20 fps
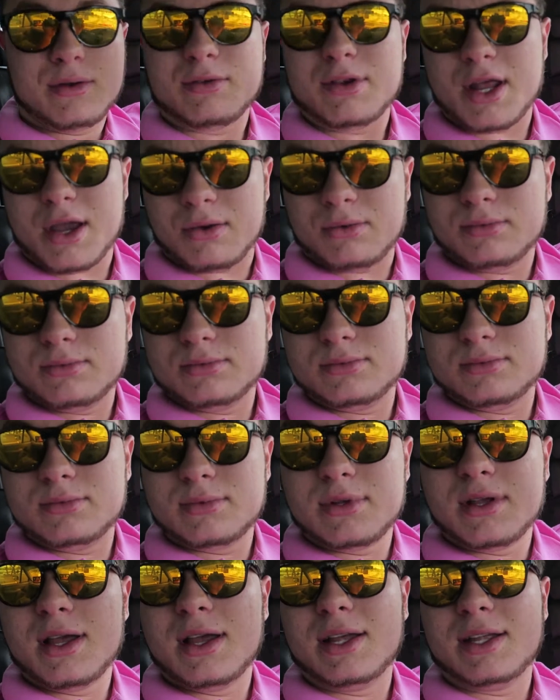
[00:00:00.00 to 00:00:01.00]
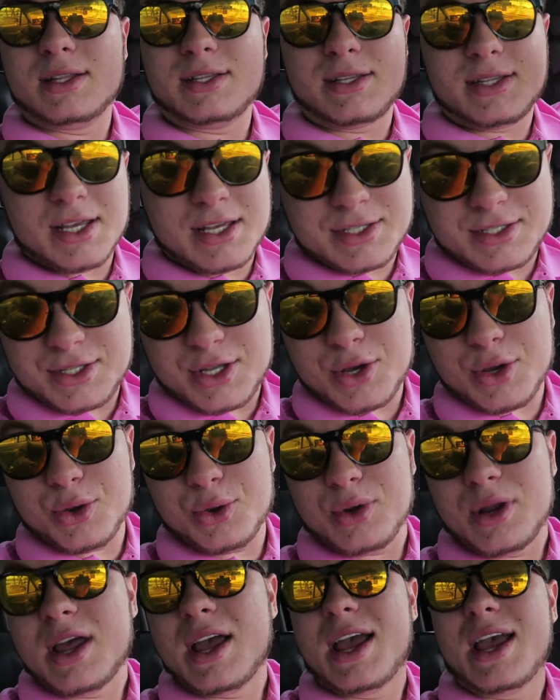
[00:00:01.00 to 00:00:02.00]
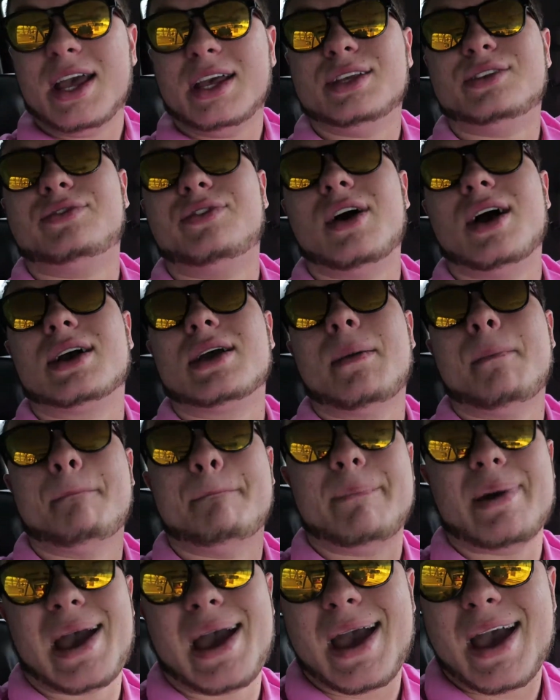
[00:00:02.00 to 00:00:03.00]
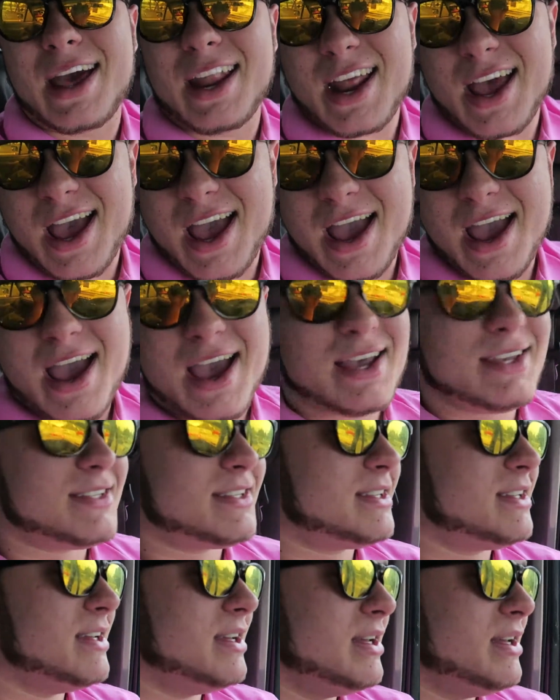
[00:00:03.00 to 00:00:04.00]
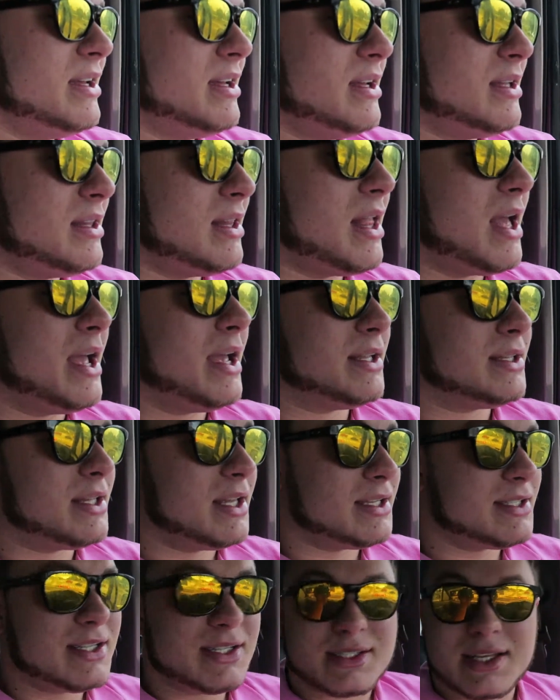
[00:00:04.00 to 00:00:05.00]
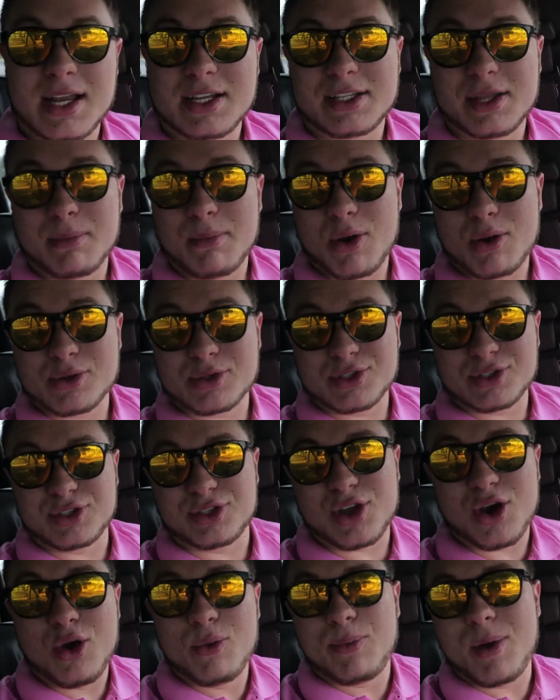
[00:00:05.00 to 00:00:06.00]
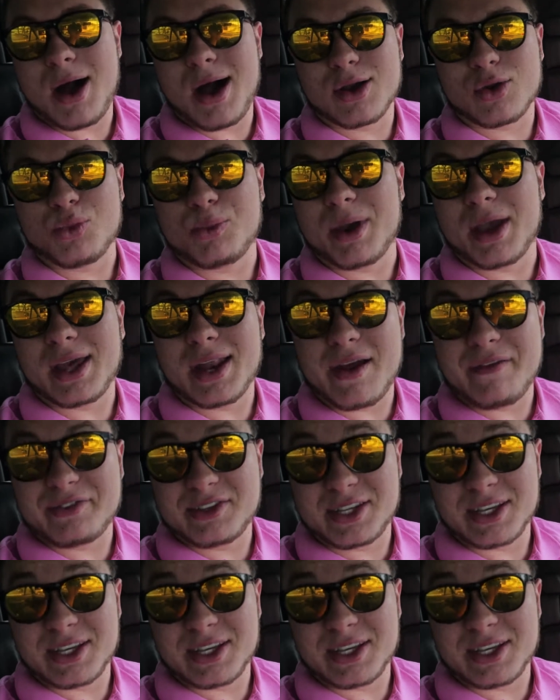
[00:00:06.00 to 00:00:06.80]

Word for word: No, this dude is fucking badass. Like, this is like the most dope Aquaman I've